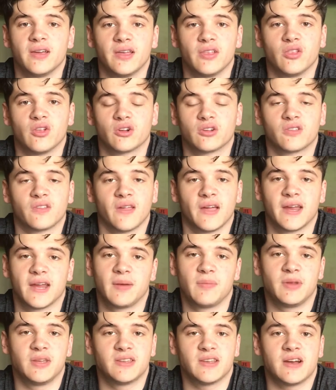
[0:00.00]
It looked like,
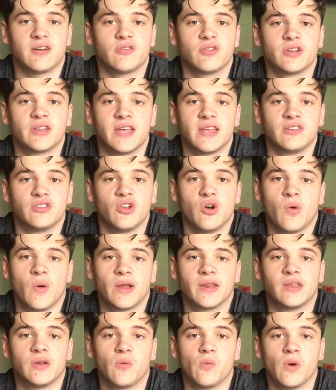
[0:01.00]
Tyron had no
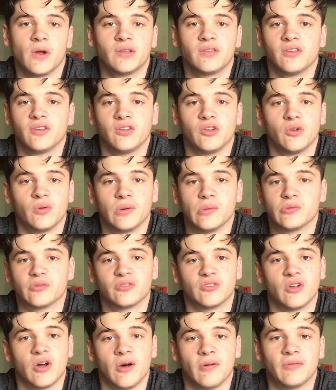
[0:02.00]
idea what to do. It
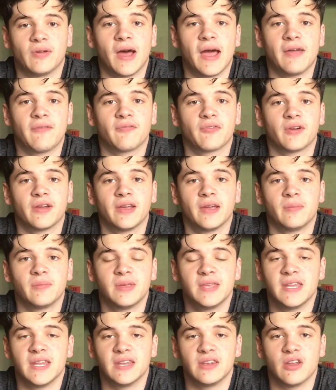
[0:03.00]
was an off night for him.
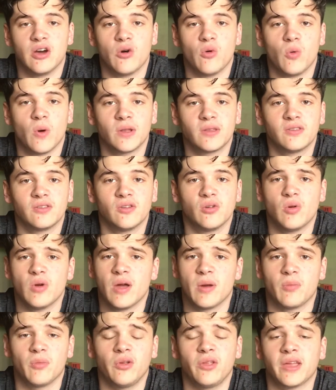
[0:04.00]
He didn't know what to do.
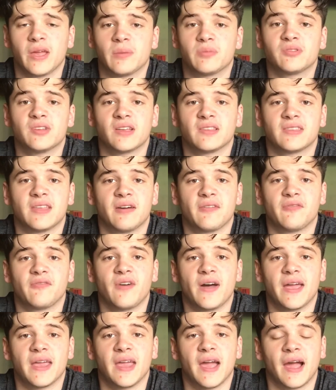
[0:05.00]
Really upset that
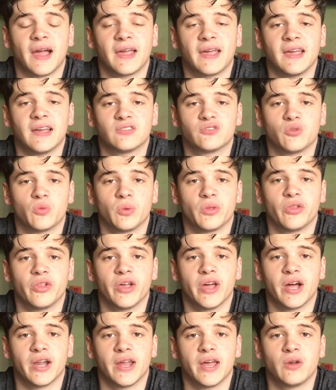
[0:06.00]
fight got canceled with
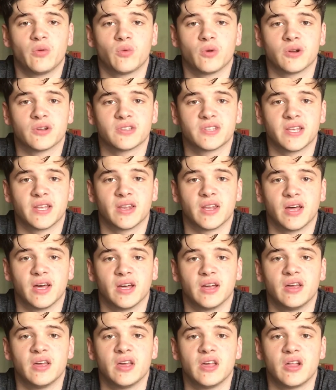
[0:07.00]
Leon Edwards in
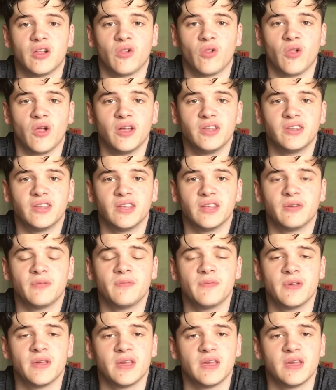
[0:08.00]
London.